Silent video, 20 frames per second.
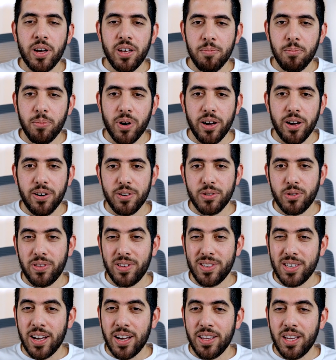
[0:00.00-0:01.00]
my empire. So
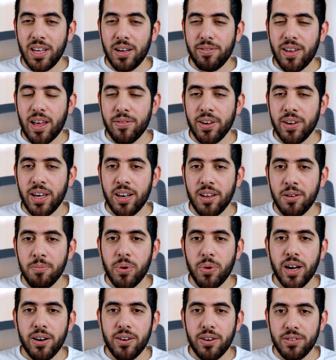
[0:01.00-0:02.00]
this idea of having an
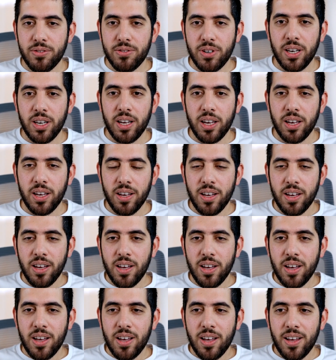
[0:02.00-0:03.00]
empire, it really
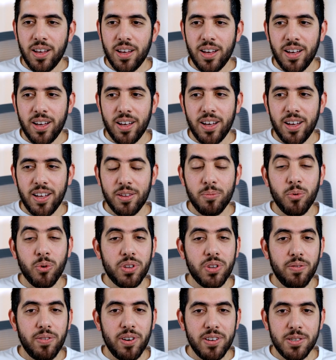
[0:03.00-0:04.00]
uh, it
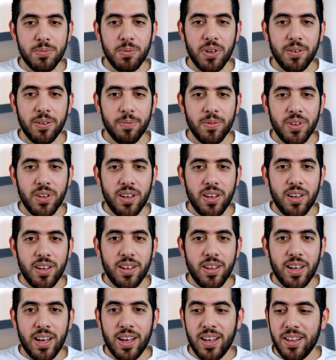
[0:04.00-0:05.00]
motivates me.
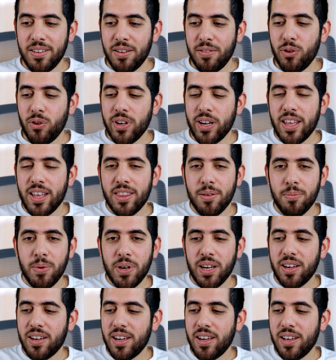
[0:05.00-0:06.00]
And if you look at the
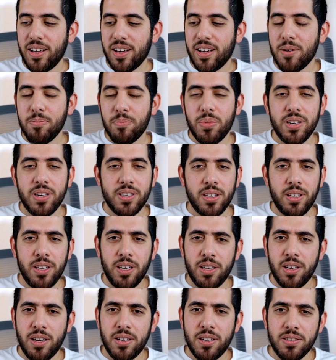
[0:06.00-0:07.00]
big uh, companies,
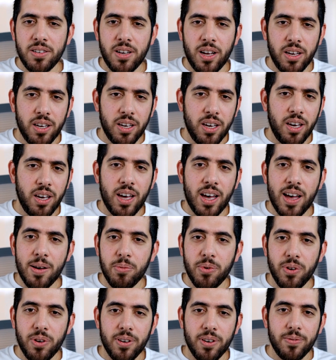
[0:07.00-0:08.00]
Adidas, Nike,
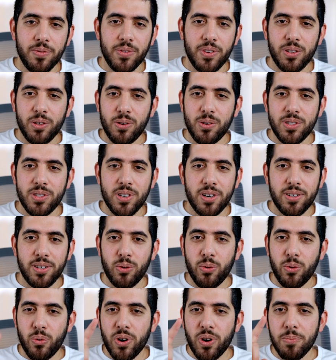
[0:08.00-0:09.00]
Apple, it all
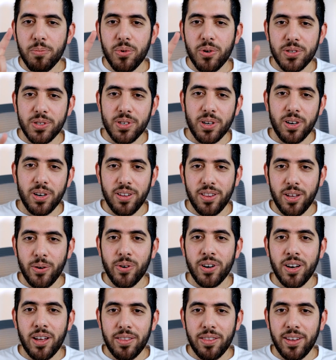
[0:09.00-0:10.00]
started with one person. They
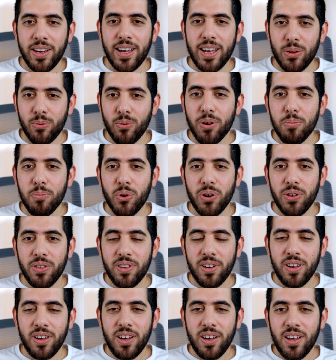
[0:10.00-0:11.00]
were nothing at one
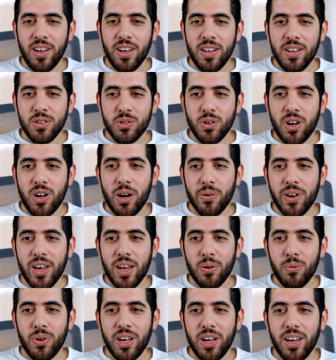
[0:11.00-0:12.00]
point. So how
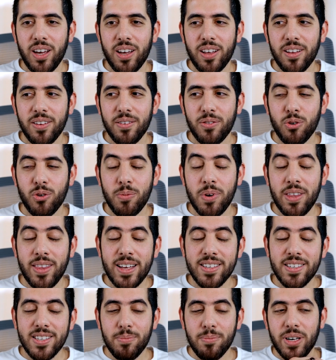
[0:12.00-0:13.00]
can we, to me,
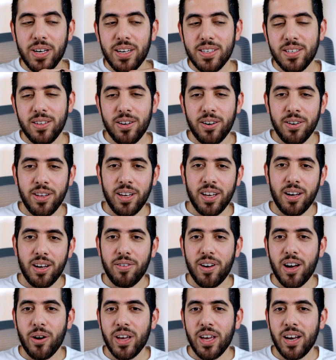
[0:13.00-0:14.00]
that's the biggest learning
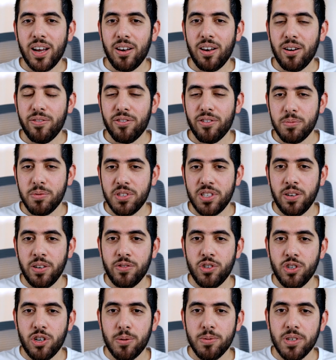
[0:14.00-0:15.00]
of how can I learn from
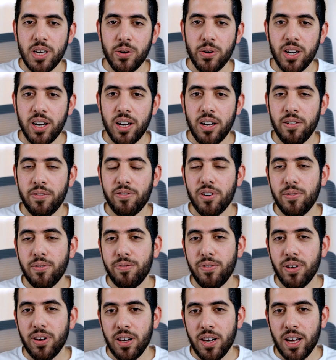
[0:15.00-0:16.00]
Steve Jobs? How can I learn from
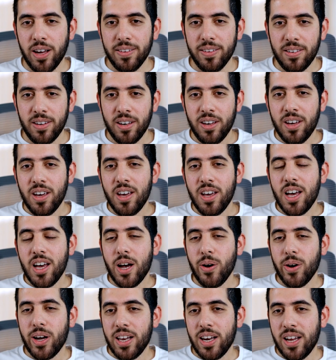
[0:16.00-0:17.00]
Phil Knight?
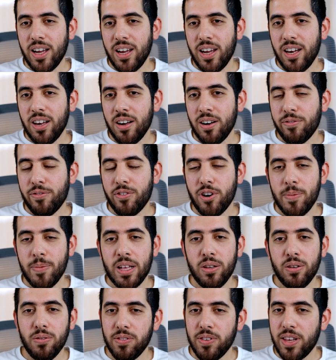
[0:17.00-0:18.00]
How can I learn from
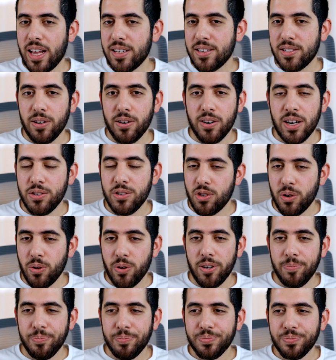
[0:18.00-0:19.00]
Adolf Dassler and so
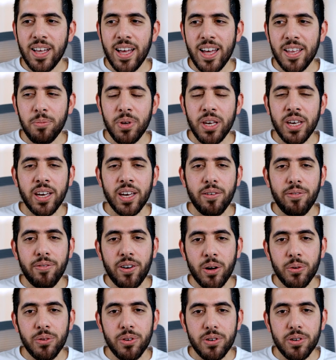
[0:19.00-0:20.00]
on? And being a
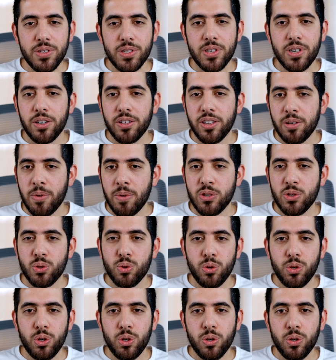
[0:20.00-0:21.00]
founder, starting my
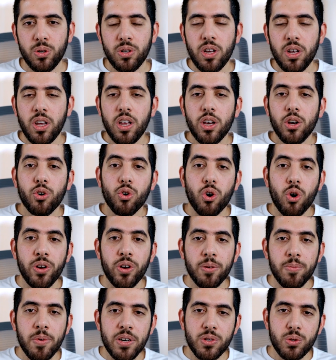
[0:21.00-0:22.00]
studio,
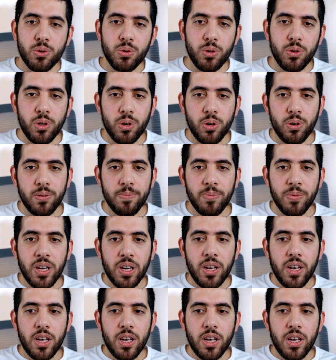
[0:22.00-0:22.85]
growing my studio,